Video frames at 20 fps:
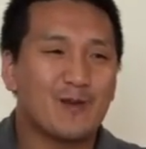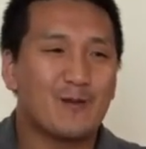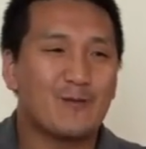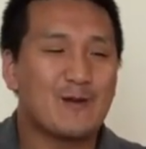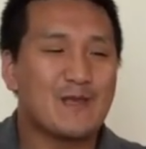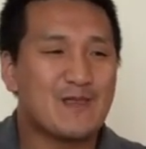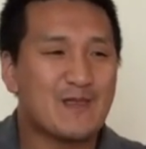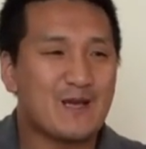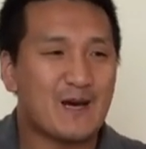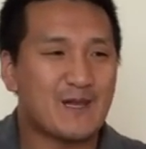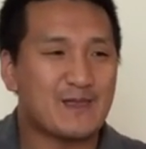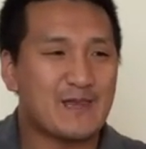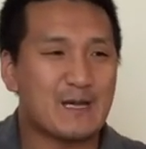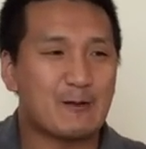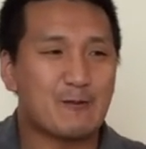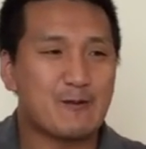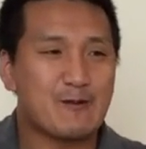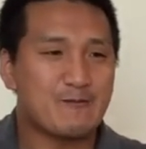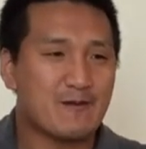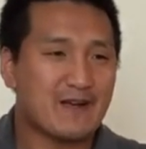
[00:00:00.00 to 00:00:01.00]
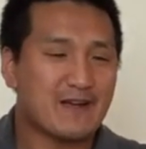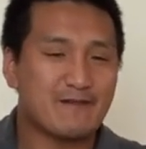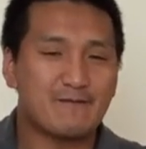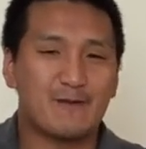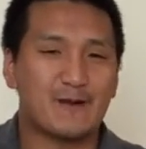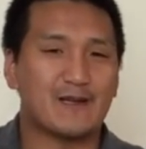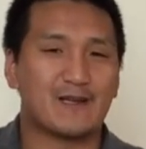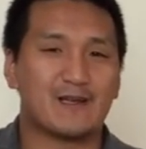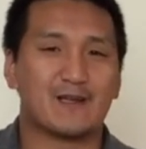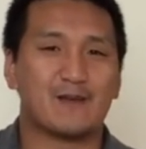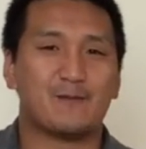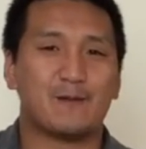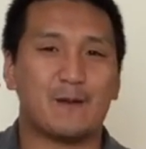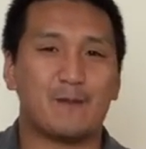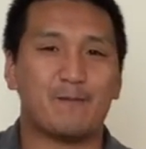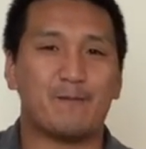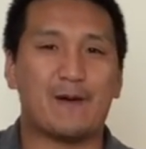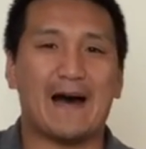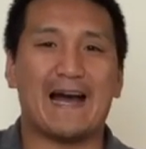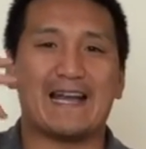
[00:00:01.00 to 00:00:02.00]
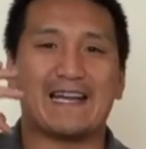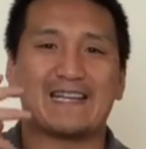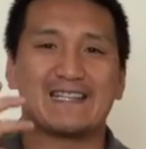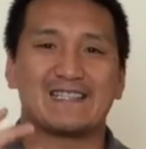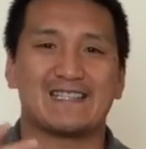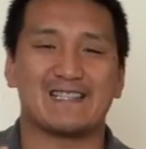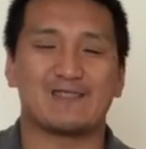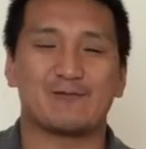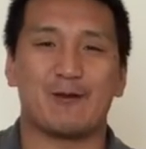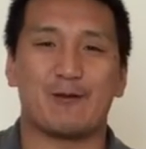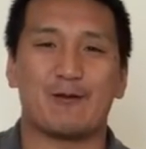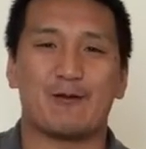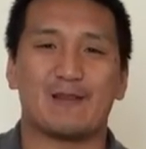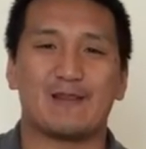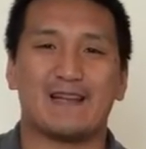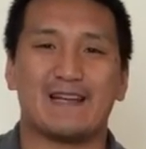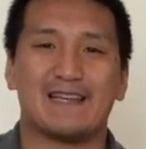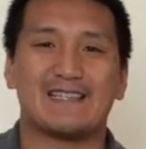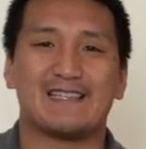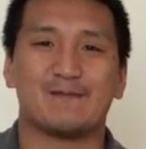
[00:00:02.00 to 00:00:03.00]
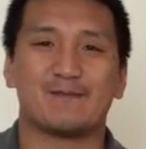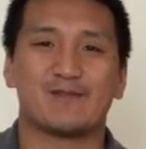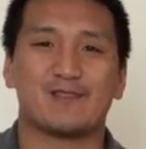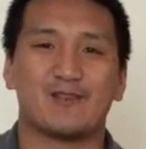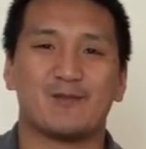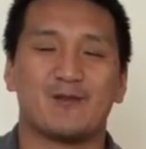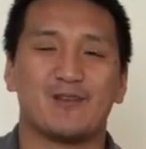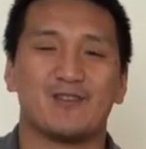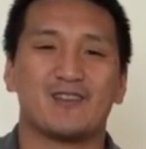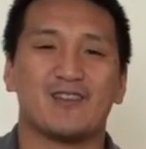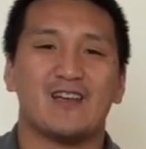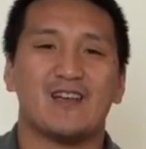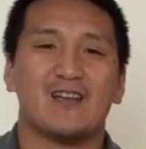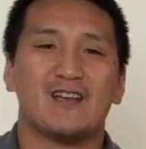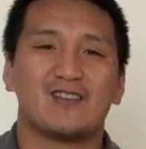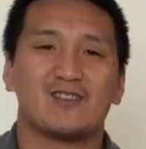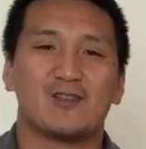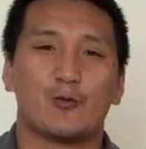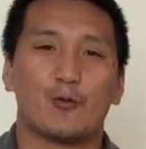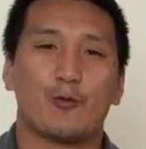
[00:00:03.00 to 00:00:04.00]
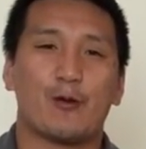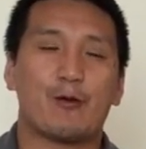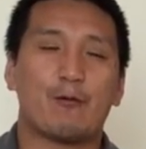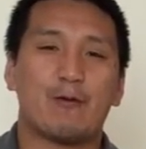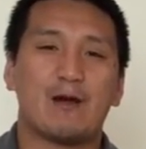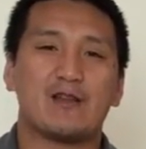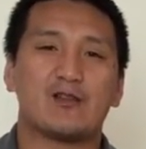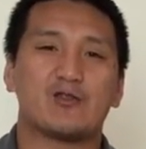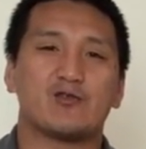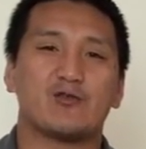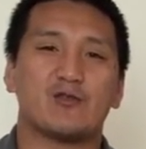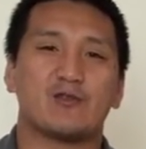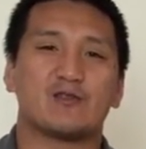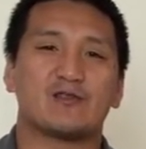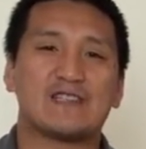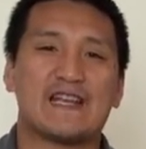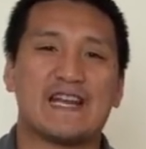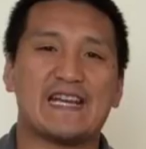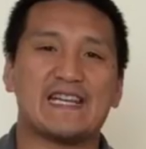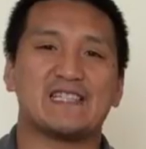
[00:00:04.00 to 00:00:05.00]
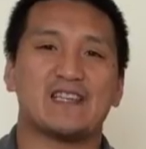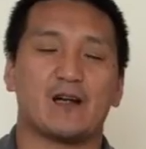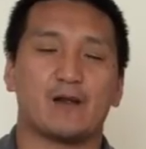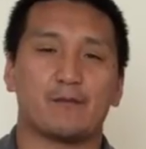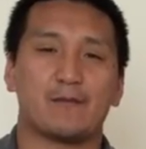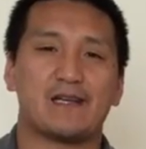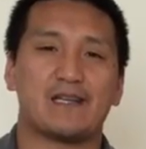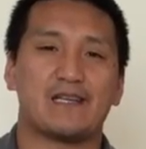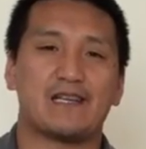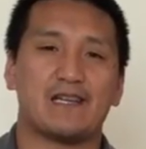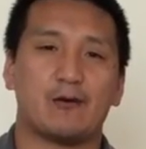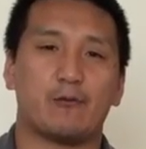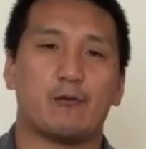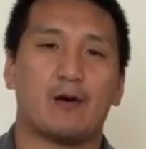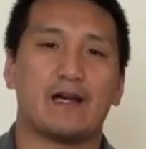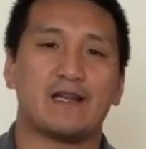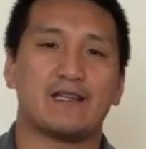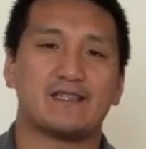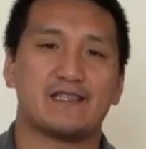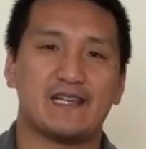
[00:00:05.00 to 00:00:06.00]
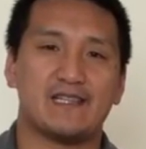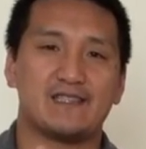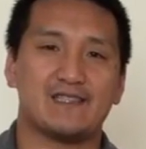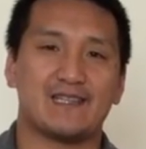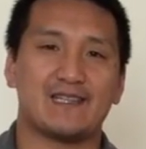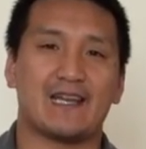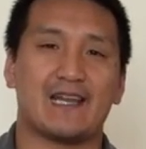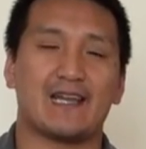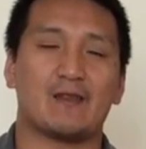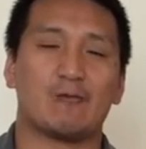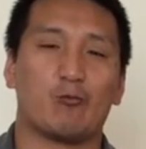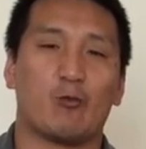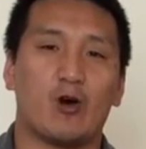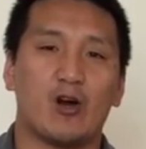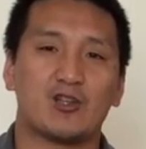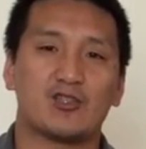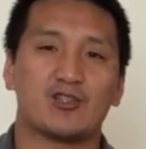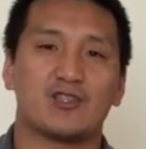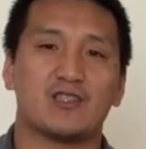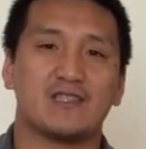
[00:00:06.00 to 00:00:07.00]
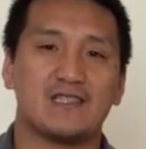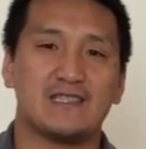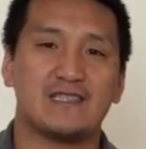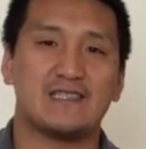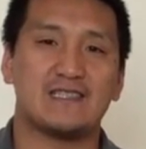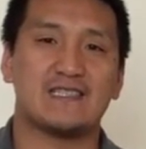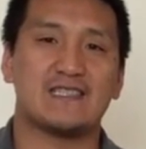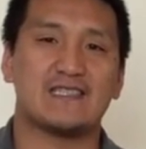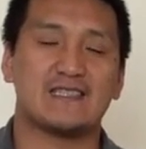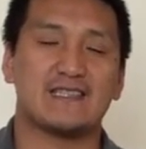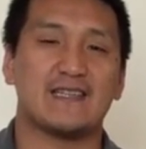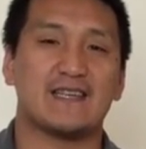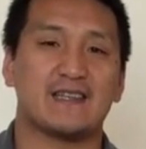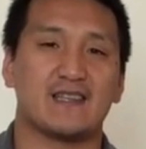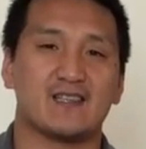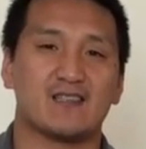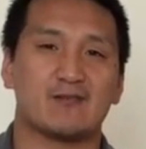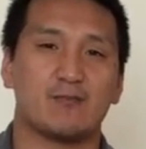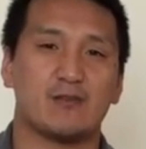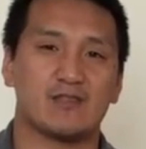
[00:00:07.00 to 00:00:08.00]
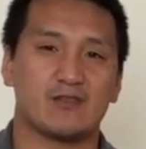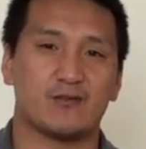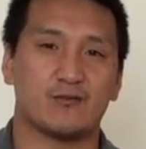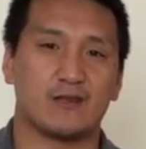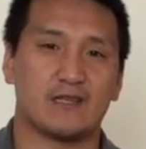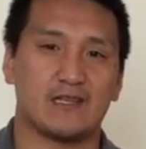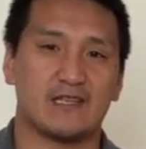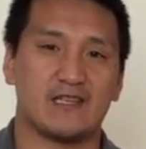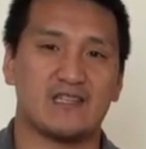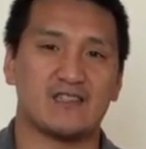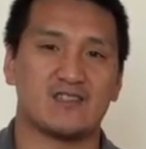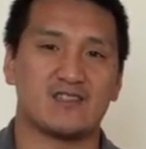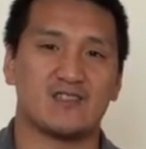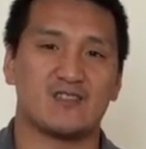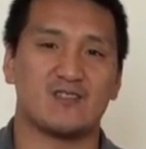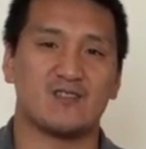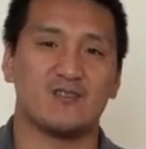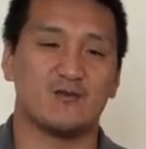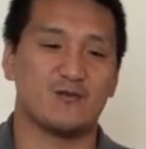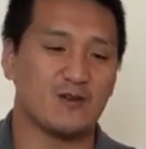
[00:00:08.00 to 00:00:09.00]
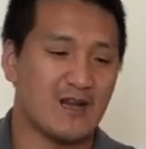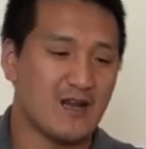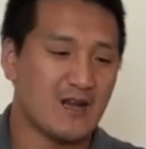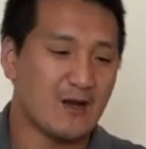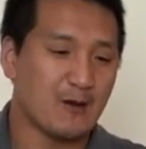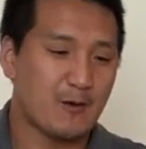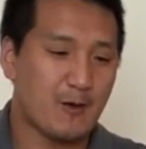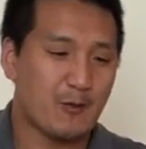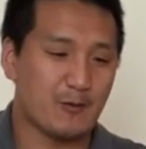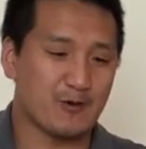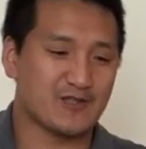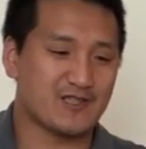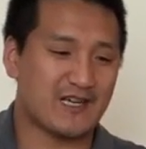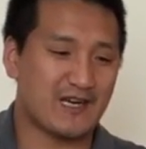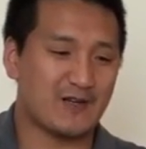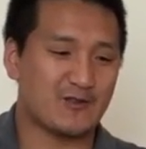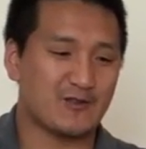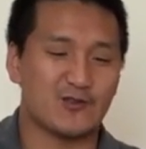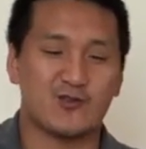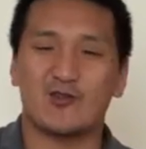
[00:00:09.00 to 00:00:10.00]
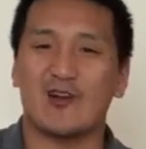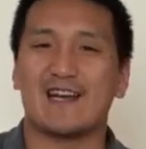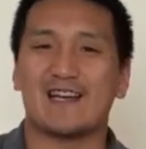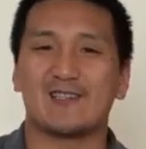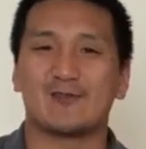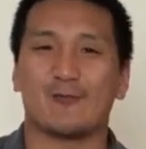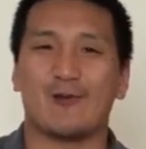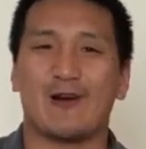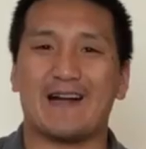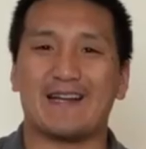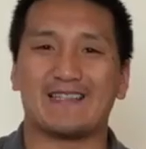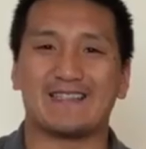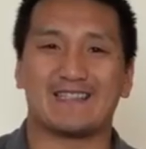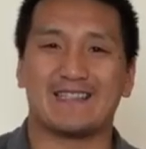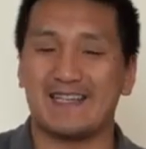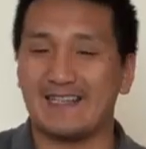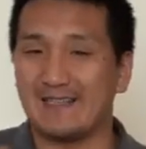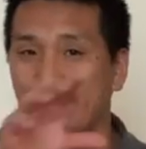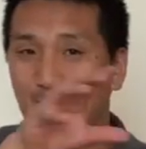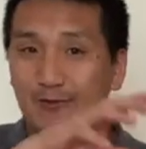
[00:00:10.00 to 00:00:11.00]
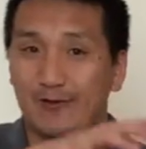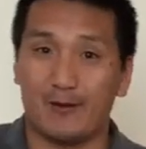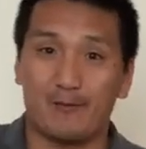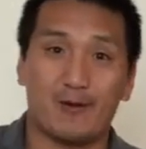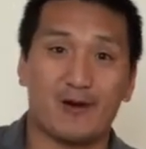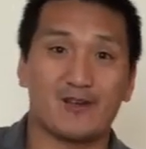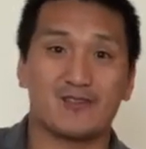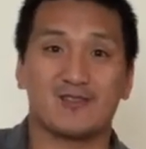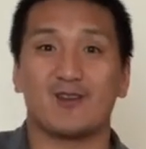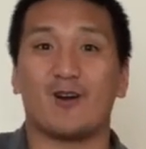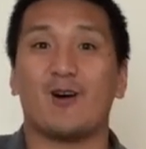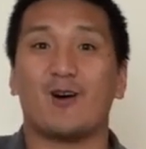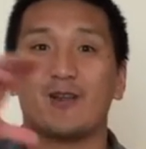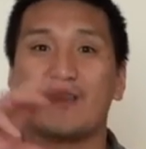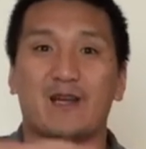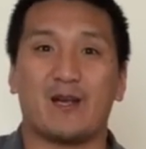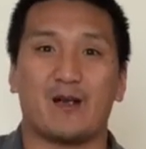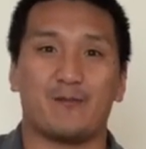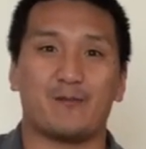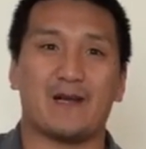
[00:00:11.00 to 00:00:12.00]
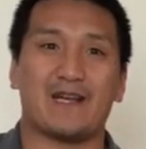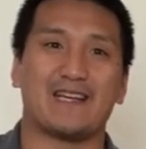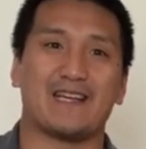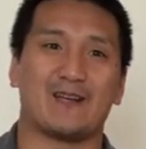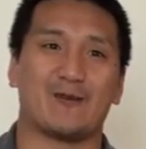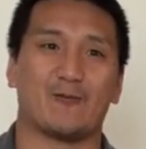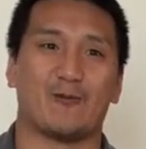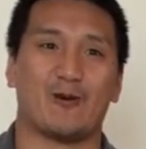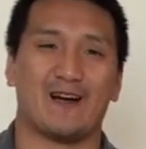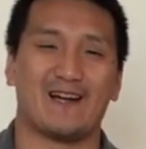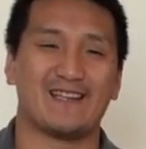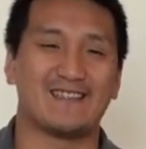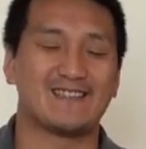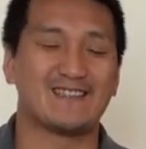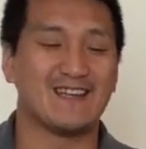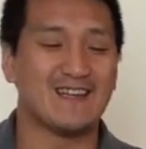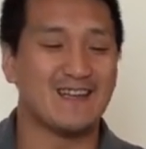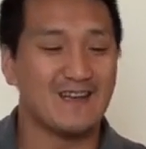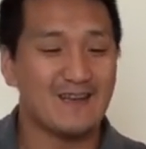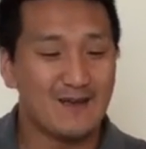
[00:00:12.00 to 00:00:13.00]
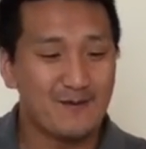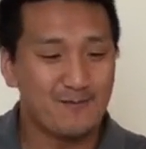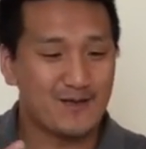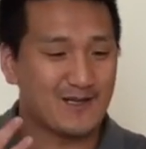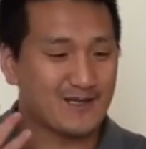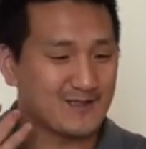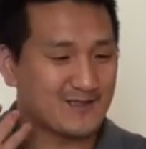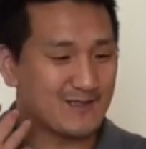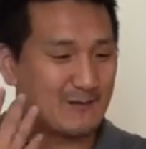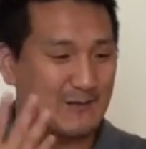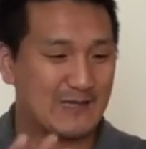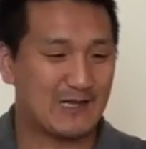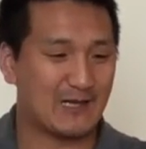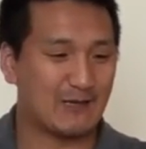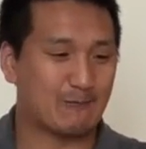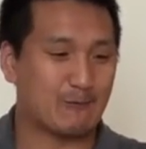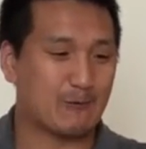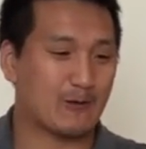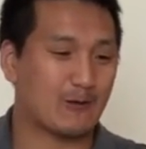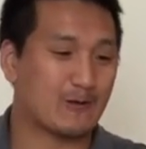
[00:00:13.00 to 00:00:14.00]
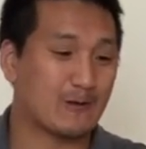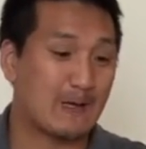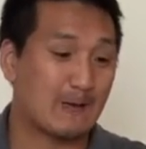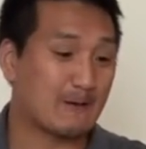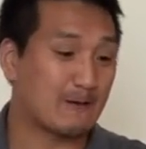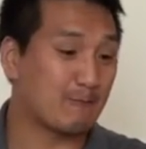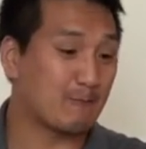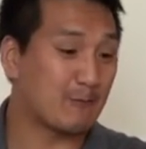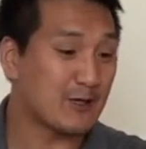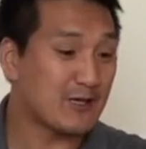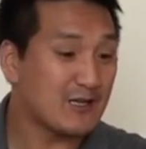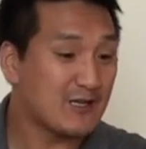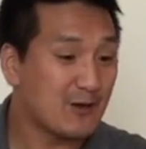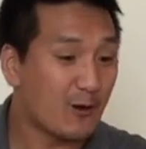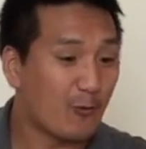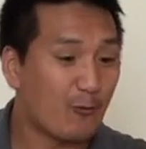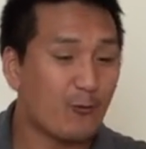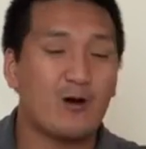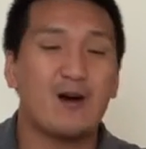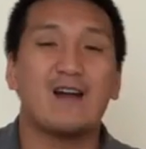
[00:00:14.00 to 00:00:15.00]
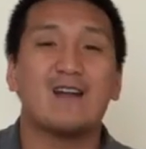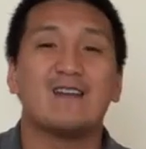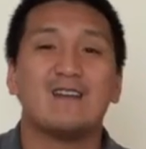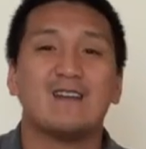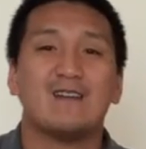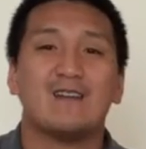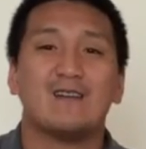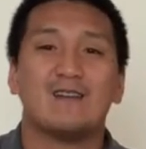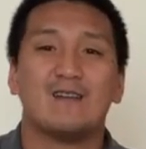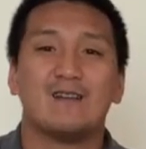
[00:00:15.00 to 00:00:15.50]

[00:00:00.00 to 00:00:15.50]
we thought that we might have been a little bit biased. That's why we liked him so much. So when we went to a taste Armenia wine tasting at Washington, D.C., at the Smithsonian Institute, we were scared to try his wines again amongst all the Armenian wines because we thought we were clouded. But you know what?